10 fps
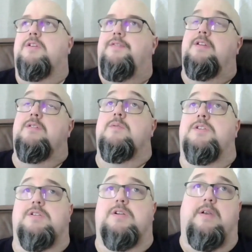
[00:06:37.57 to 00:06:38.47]
feels. Ooh,
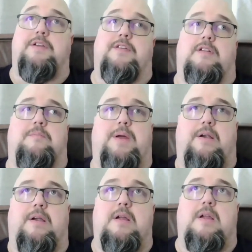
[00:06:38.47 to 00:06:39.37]
she's already feeling
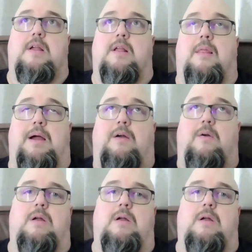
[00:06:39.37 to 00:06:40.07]
better. Wow,